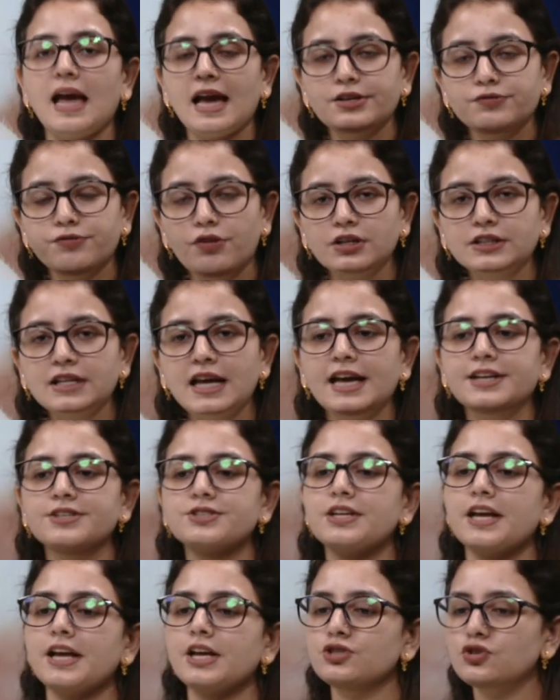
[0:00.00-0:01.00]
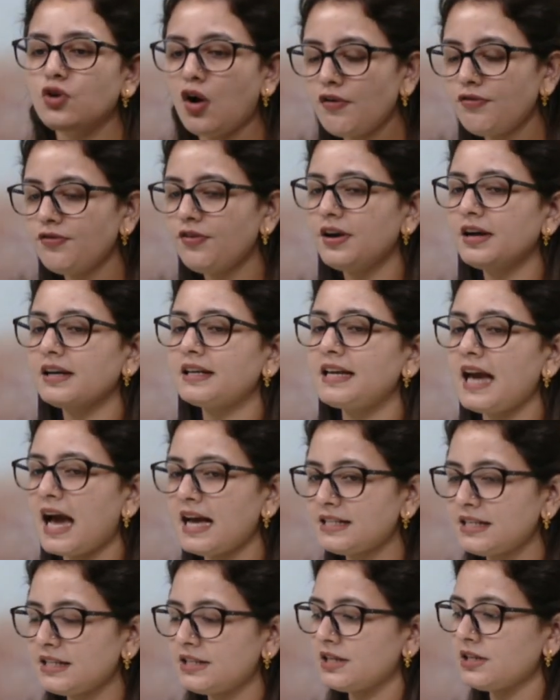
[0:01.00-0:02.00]
for the exchange of
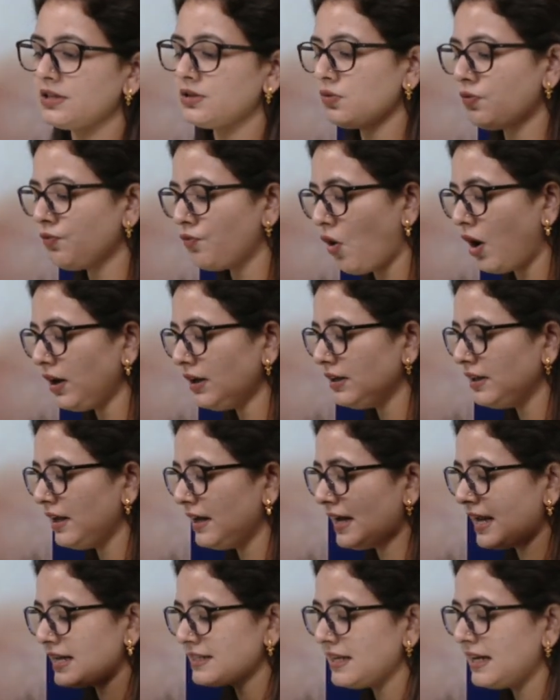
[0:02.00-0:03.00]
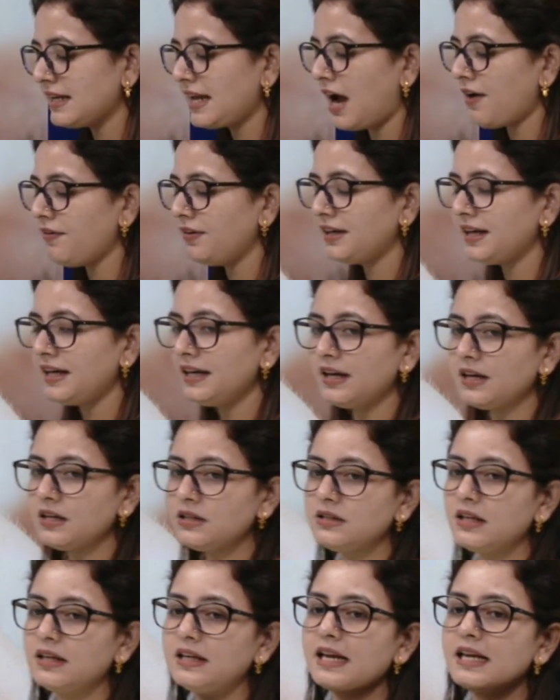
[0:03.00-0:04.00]
gases. So what the nasal cavity does,
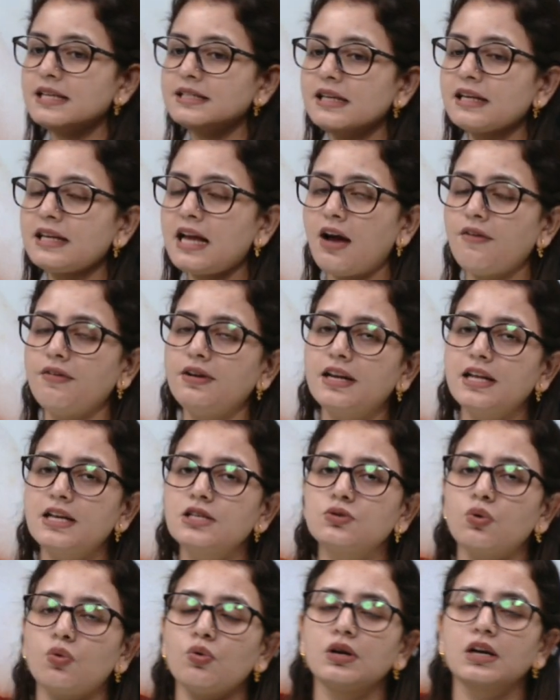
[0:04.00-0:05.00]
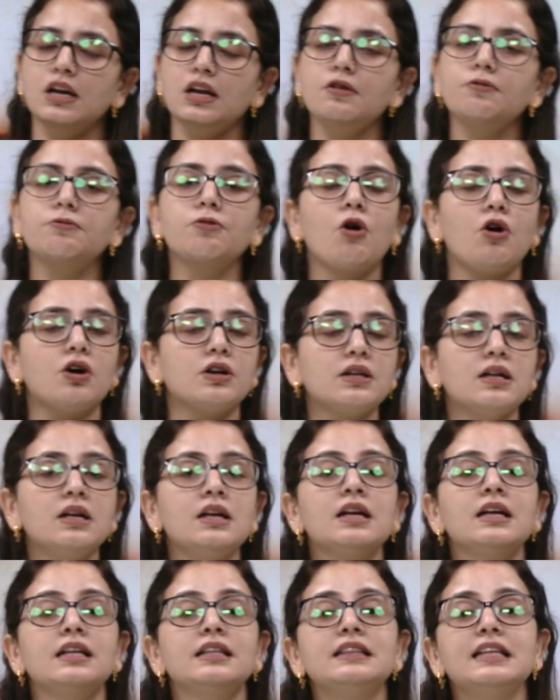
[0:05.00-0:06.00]
the nasal cavity is only for
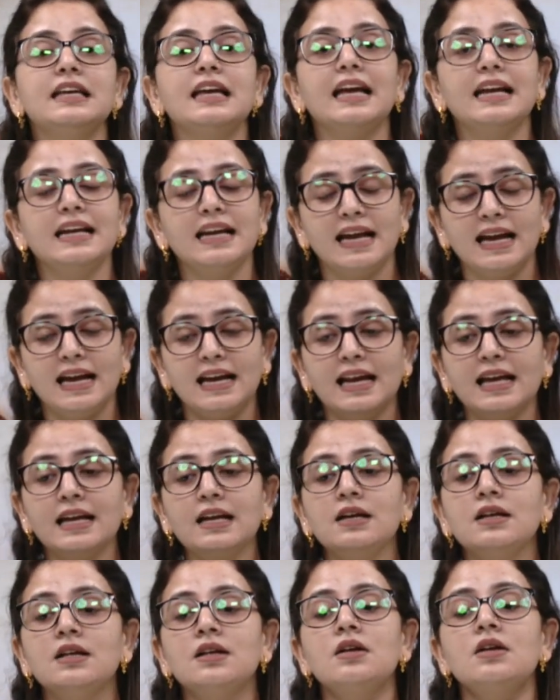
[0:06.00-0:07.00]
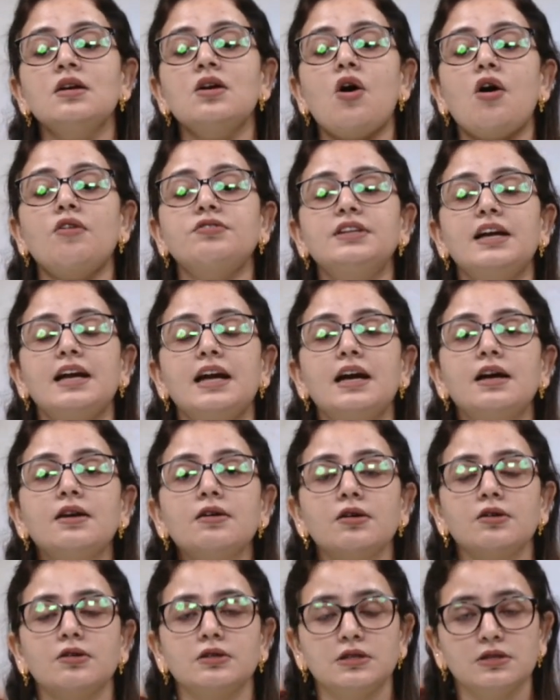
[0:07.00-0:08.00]
the inhaling of the air.
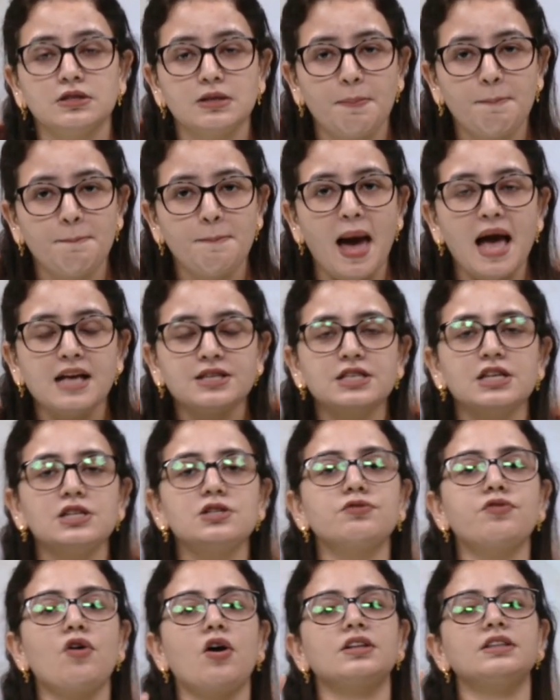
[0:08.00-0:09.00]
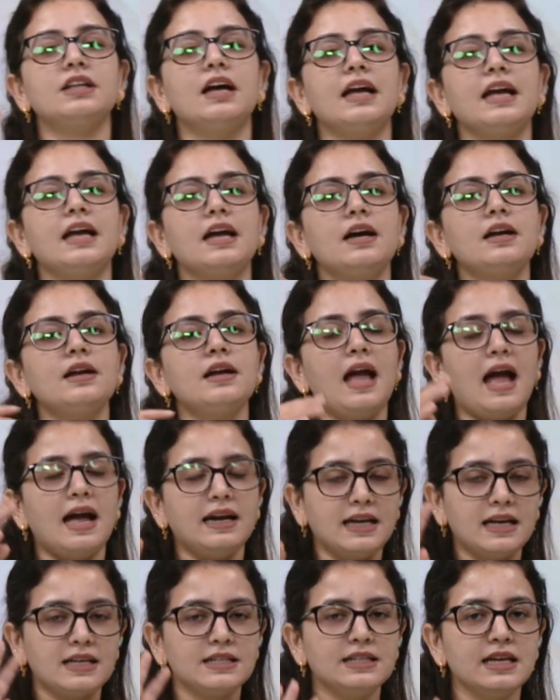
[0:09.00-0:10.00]
There's a passage for the air
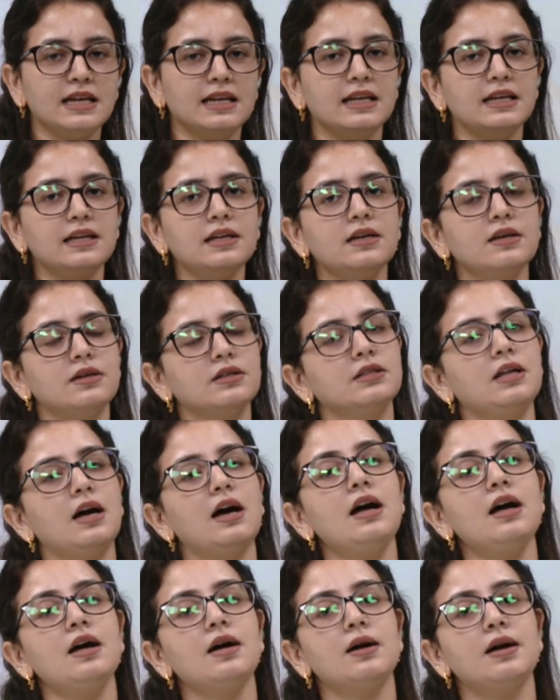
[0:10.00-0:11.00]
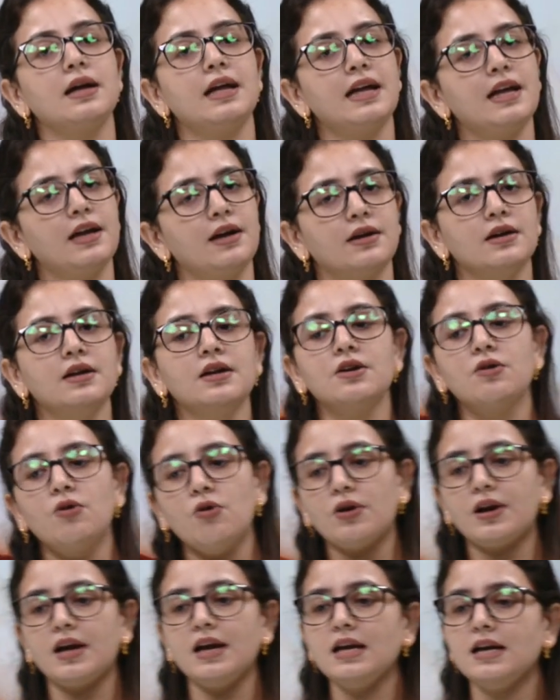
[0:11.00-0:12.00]
and exhaling the air.
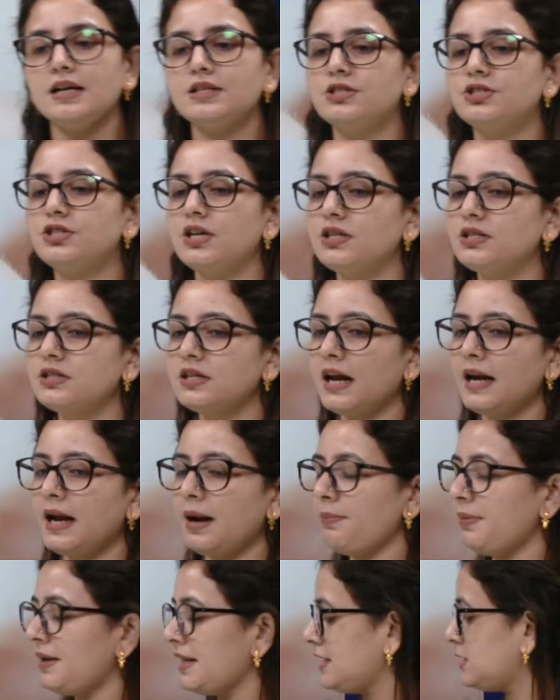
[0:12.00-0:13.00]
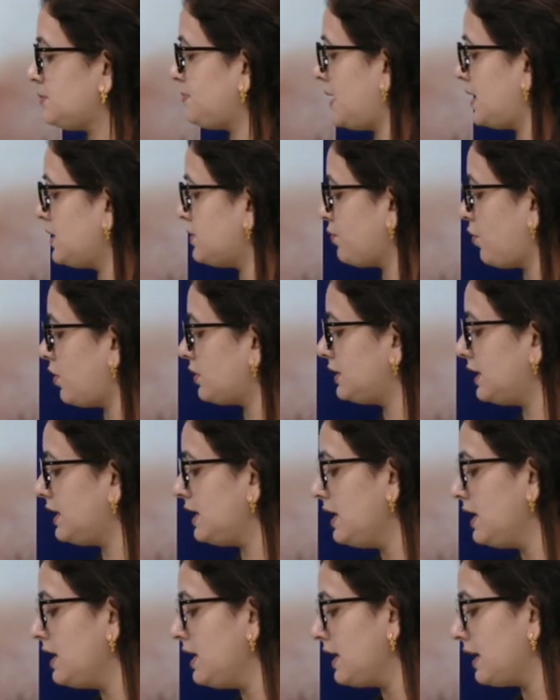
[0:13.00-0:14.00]
Okay, it's just an empty space for the
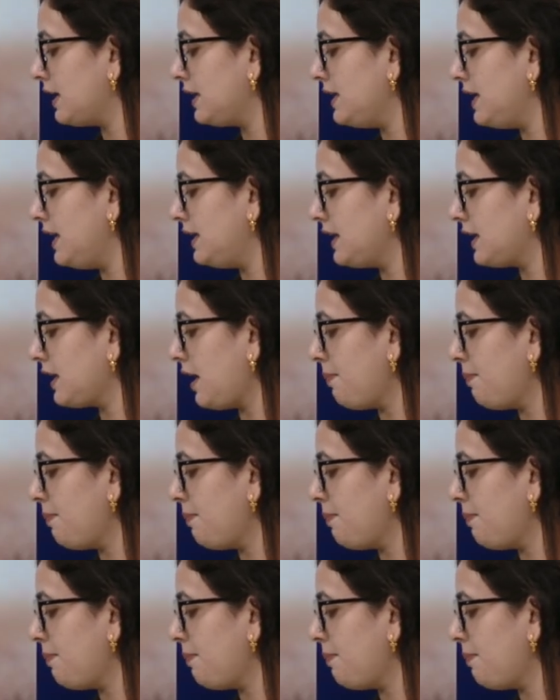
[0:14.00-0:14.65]
creating a